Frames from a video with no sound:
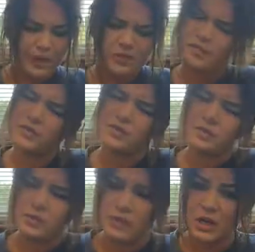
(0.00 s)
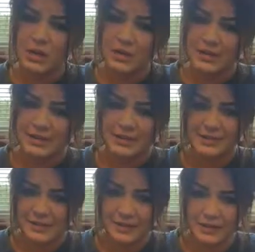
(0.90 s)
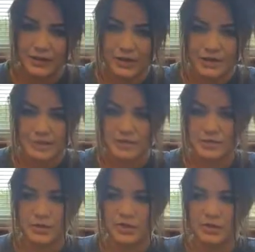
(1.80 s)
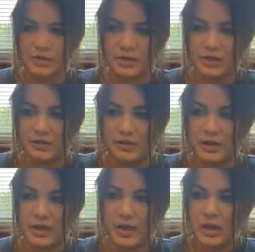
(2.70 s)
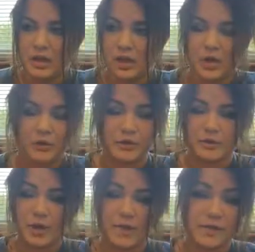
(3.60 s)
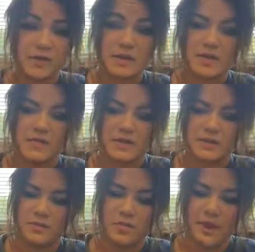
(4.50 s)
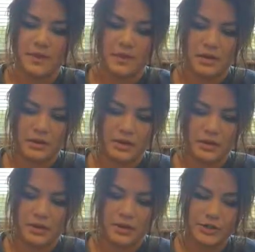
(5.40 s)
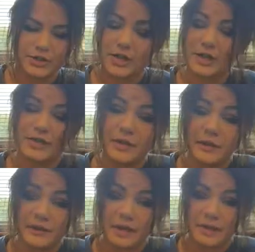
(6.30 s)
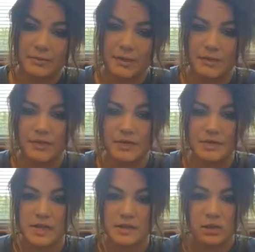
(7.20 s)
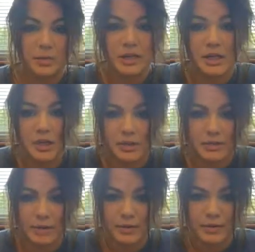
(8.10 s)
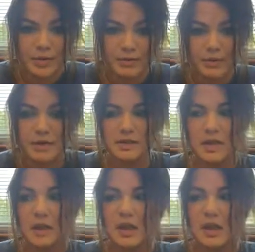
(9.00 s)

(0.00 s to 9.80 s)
The first one I'm going to talk about is identity crisis, which all throughout the book, obviously the Invisible Man, the narrator, does not even have a name. He feels like nobody cares about what his name is.